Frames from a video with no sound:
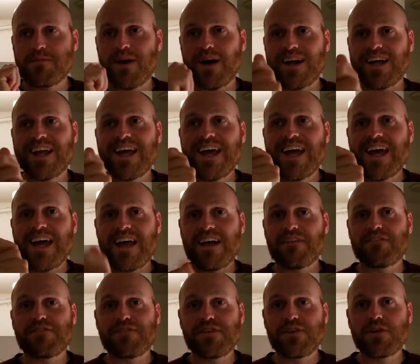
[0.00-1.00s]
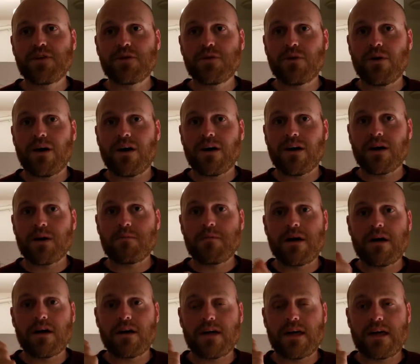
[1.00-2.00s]
but if you are an
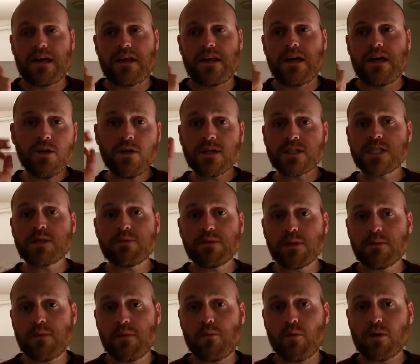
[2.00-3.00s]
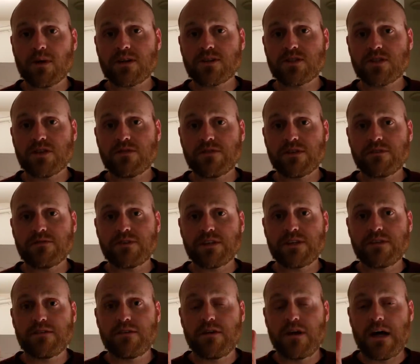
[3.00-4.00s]
American, you can tip a little bit more
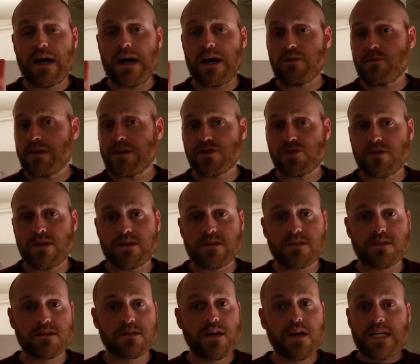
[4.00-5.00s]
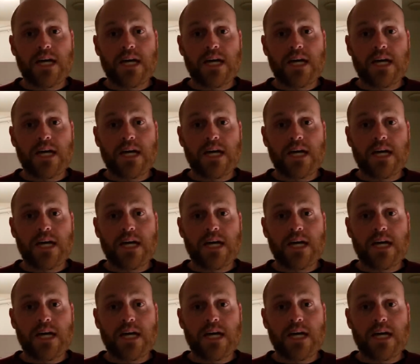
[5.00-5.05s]
conservatively at restaurants.